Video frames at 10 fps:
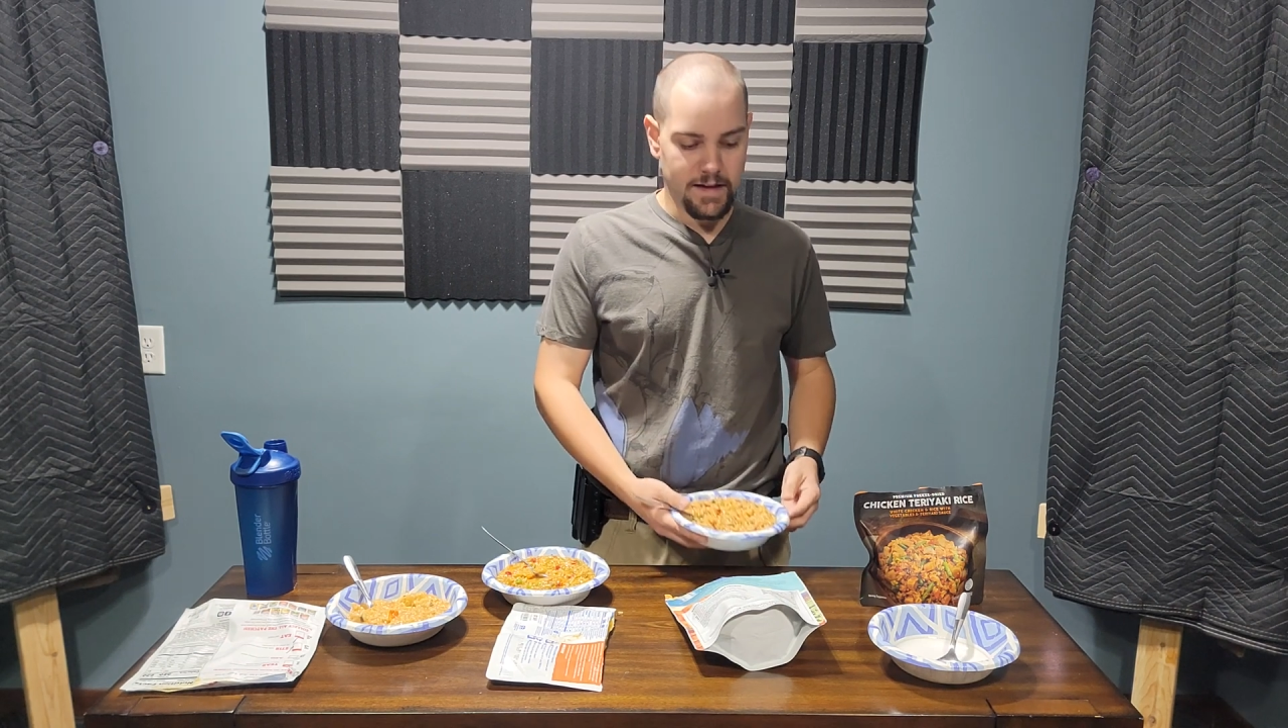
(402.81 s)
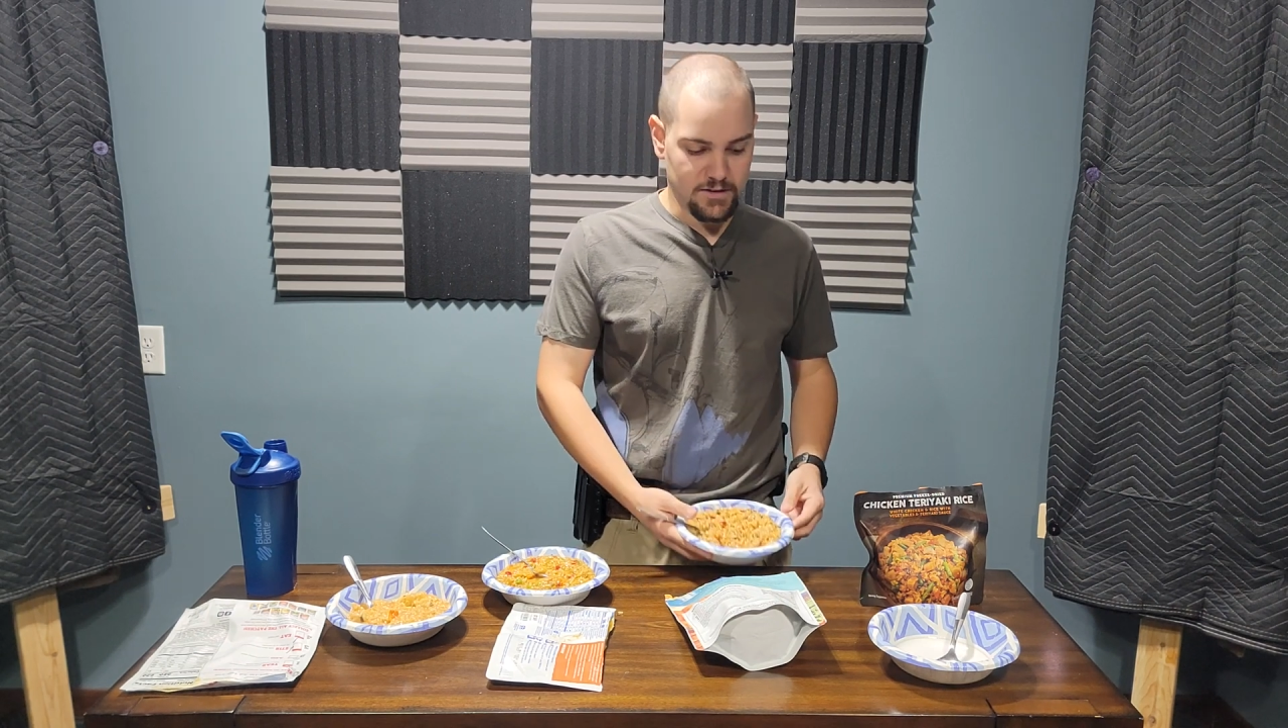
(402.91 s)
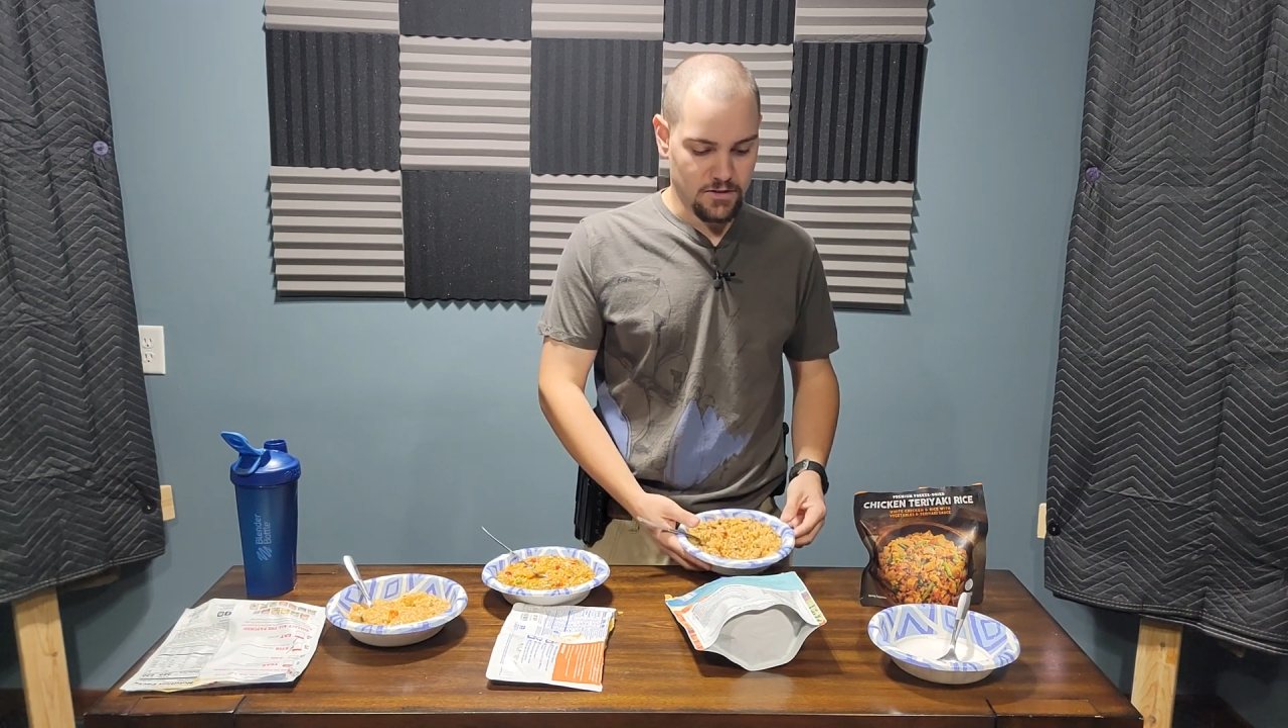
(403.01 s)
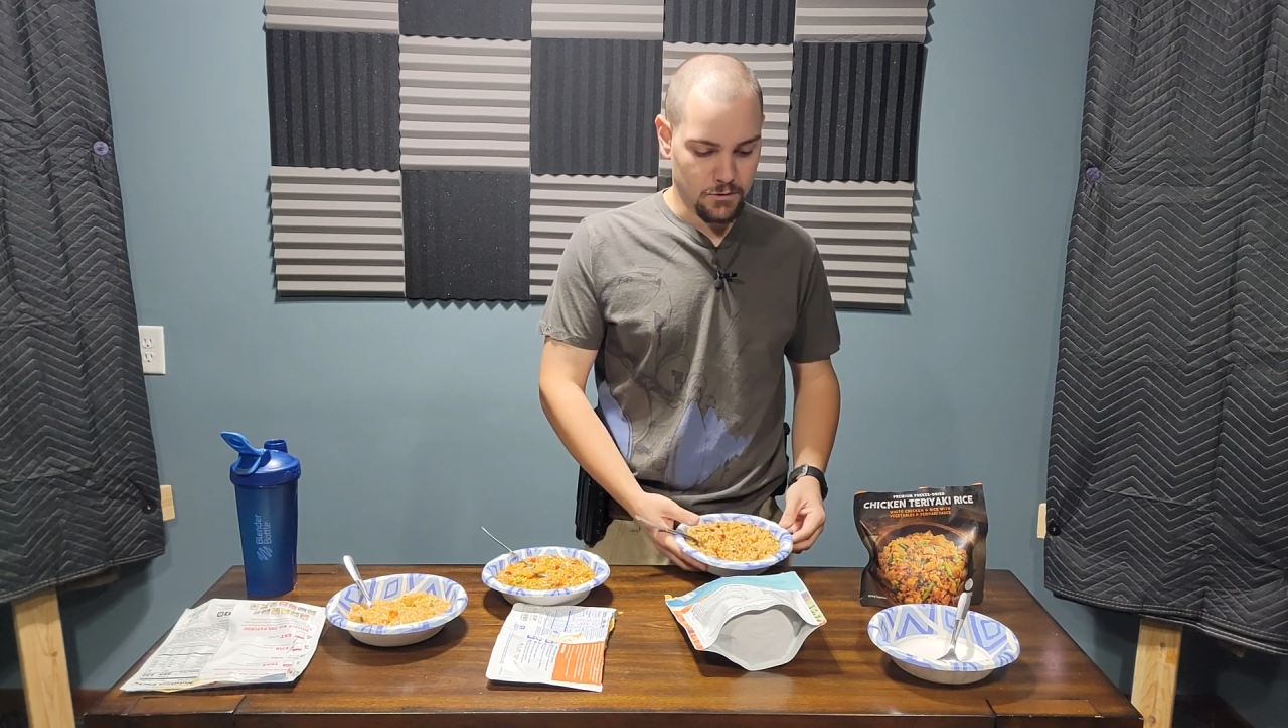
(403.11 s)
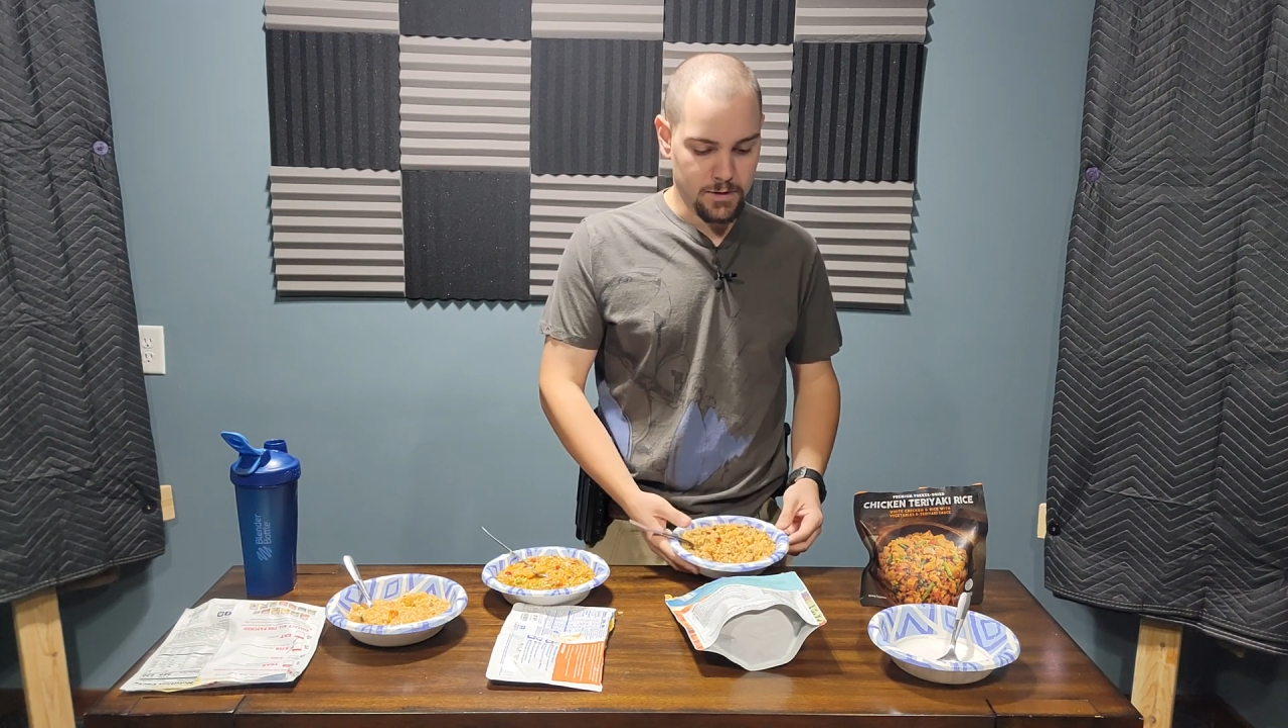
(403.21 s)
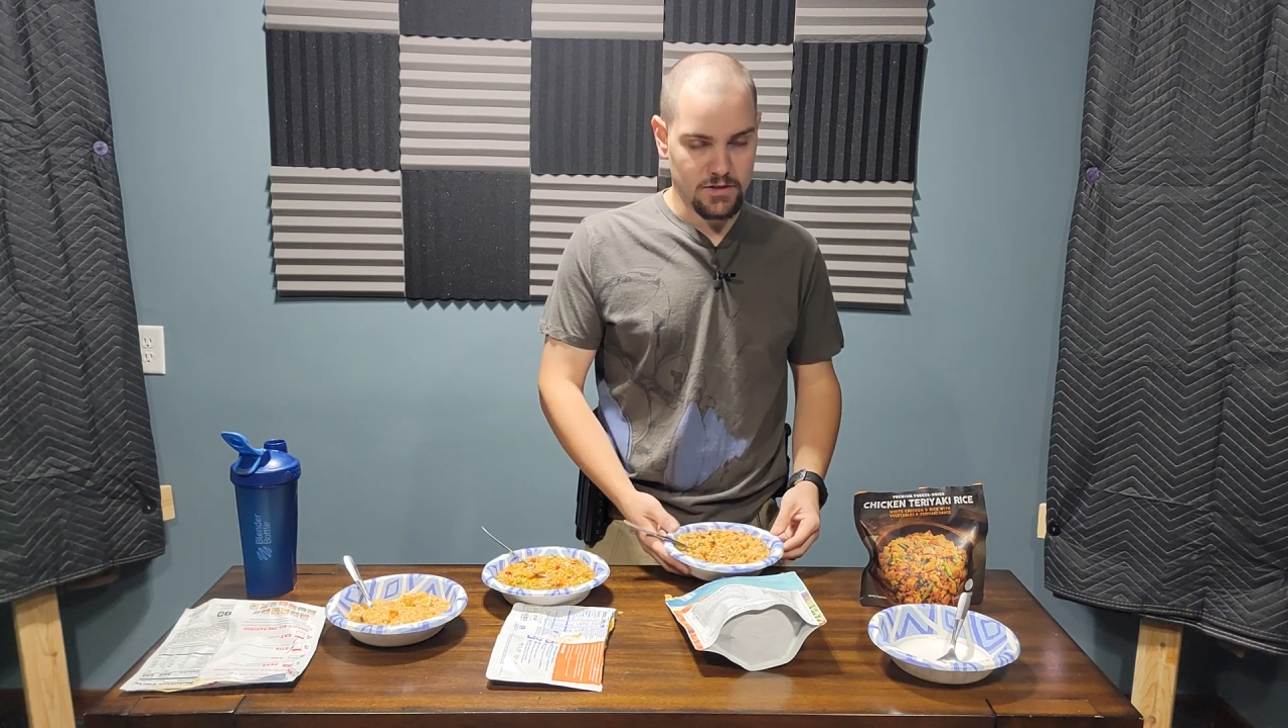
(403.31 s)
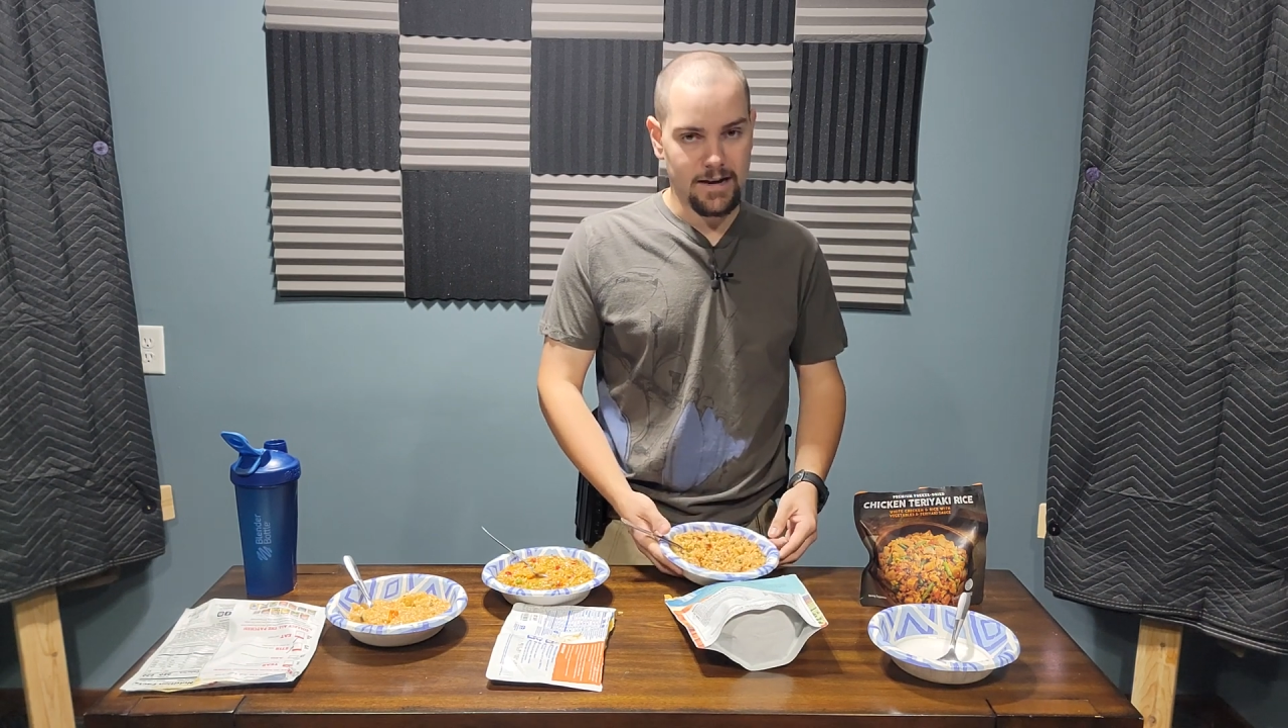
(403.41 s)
as the sweet and